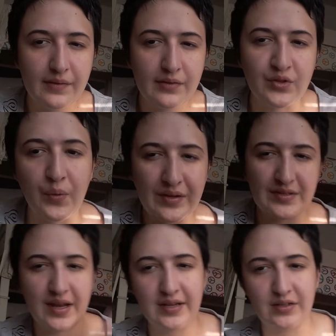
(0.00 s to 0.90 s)
So I
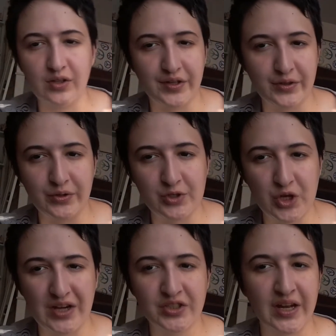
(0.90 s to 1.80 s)
decided to look through the
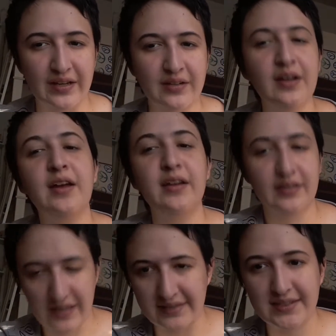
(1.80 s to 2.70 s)
trash can.
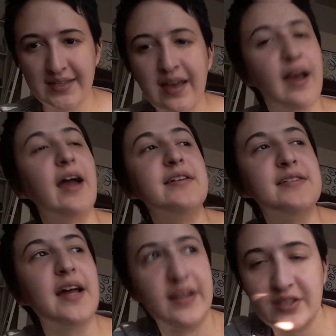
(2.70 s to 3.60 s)
Yes, I
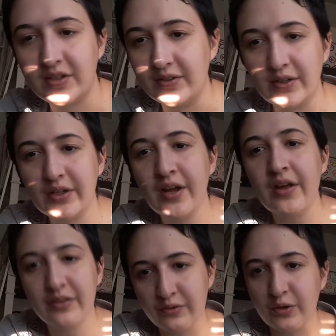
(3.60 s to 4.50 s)
decided to look
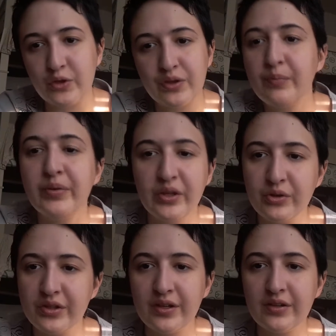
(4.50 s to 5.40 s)
through the
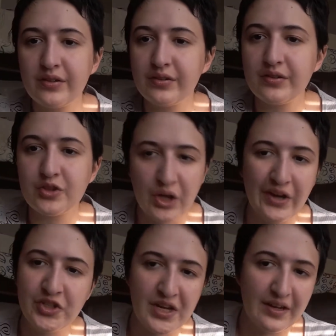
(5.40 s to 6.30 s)
puke
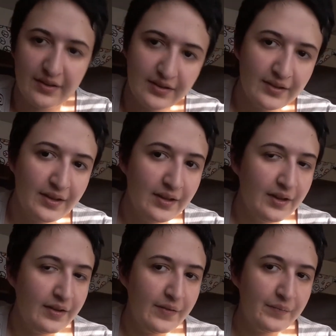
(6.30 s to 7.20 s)
trash can.
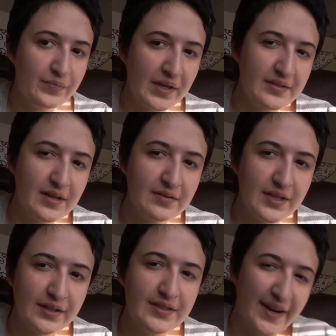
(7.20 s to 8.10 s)
Because I was
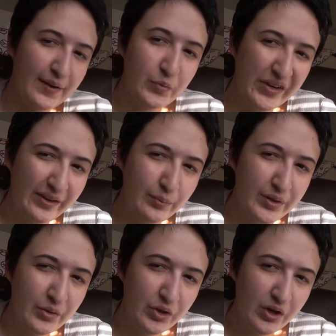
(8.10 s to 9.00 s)
like, did I really
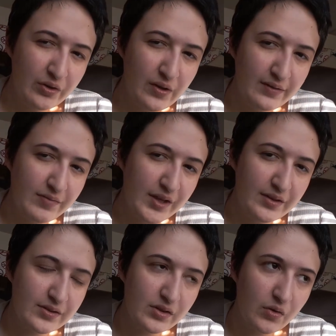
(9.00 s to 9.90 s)
puke on all of
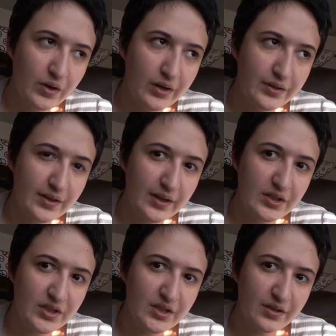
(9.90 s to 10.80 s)
these? Or did I
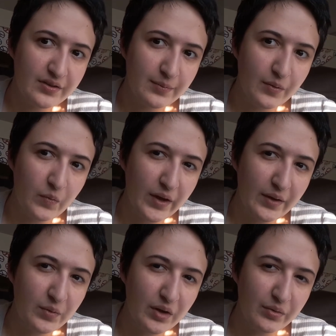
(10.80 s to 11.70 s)
just throw them away
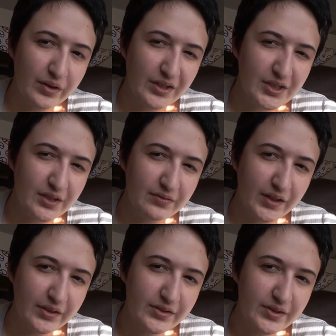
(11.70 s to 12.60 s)
while really
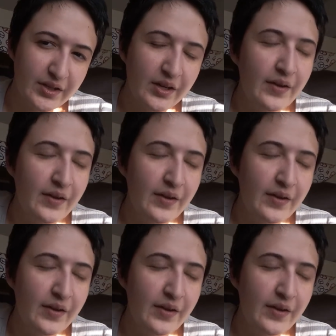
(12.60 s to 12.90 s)
shit-faced?